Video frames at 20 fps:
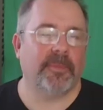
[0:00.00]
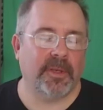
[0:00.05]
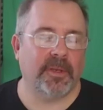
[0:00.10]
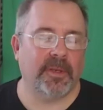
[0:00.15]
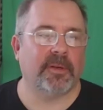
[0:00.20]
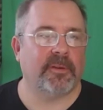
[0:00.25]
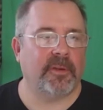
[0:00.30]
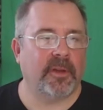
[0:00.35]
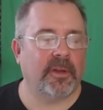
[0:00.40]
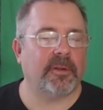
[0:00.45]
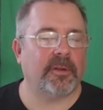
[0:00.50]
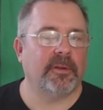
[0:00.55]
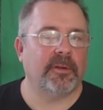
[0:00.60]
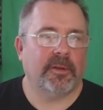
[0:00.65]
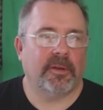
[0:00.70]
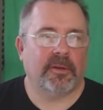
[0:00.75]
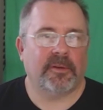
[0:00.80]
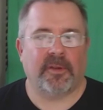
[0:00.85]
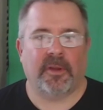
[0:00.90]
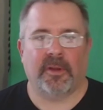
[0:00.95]
Yeah. Exactly.
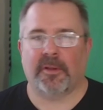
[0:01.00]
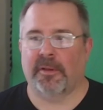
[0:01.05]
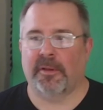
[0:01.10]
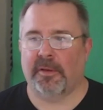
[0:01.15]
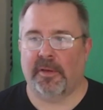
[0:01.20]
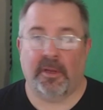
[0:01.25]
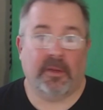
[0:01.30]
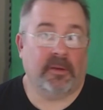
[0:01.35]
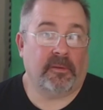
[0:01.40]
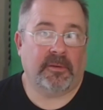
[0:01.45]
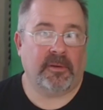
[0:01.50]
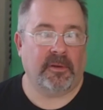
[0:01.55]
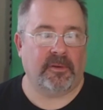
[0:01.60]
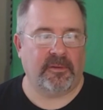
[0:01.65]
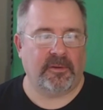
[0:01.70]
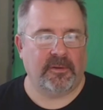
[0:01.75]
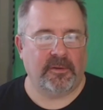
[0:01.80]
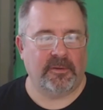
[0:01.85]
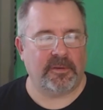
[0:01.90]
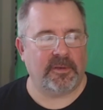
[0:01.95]
Yeah. Just
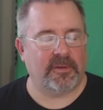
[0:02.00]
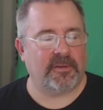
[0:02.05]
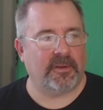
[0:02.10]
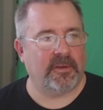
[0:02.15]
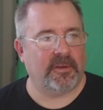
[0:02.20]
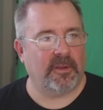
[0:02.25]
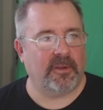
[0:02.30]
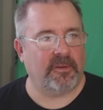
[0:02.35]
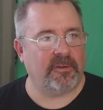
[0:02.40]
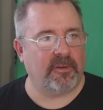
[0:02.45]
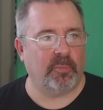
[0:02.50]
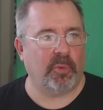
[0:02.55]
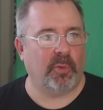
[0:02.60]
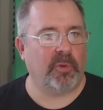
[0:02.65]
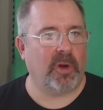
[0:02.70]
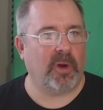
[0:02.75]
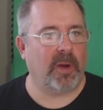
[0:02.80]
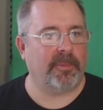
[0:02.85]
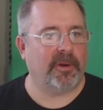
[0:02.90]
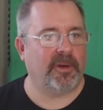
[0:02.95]
a simple
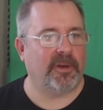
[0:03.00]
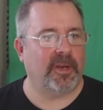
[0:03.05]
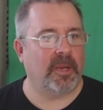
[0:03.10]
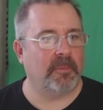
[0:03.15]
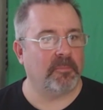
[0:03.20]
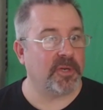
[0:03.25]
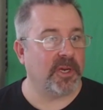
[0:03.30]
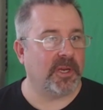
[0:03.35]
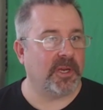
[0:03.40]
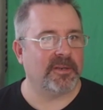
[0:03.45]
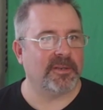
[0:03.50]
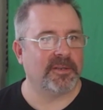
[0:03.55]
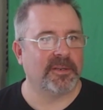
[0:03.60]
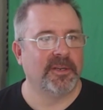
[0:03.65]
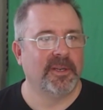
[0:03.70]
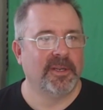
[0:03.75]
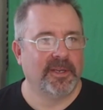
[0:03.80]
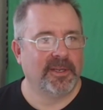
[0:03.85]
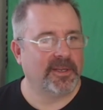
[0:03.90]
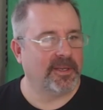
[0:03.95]
property name change
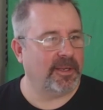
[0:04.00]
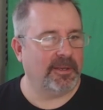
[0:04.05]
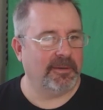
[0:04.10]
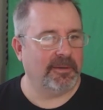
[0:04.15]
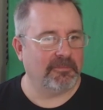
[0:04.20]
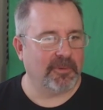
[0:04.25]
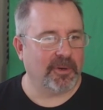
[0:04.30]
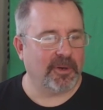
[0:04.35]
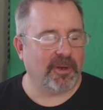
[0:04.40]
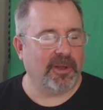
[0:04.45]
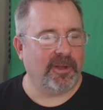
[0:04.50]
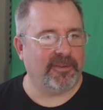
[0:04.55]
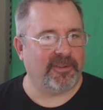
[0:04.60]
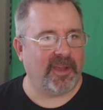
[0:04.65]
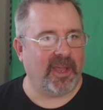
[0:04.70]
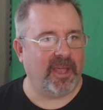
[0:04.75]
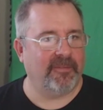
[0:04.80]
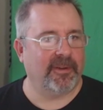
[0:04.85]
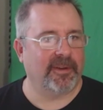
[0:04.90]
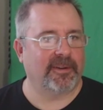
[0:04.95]
can cause
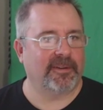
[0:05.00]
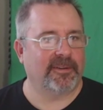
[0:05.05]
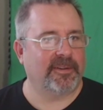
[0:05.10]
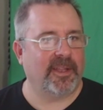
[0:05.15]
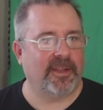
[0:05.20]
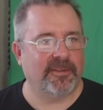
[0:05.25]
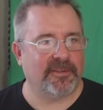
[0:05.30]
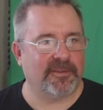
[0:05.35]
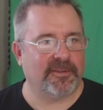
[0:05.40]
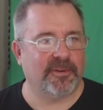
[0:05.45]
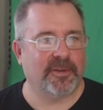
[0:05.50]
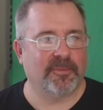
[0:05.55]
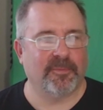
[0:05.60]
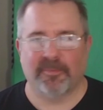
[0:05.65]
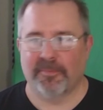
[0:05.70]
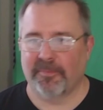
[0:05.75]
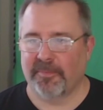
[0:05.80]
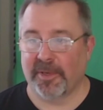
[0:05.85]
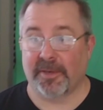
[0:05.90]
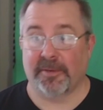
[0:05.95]
havoc downstream,
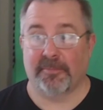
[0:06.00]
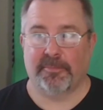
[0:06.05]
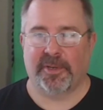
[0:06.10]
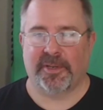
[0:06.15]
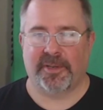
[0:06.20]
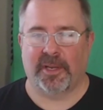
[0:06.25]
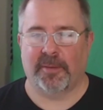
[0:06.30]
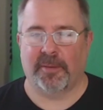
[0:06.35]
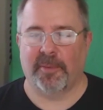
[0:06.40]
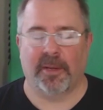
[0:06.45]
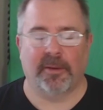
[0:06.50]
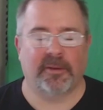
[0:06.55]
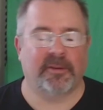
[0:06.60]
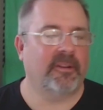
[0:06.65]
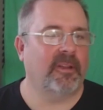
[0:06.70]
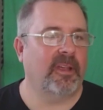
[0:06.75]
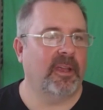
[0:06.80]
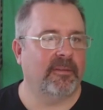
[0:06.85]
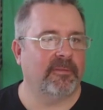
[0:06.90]
big time havoc.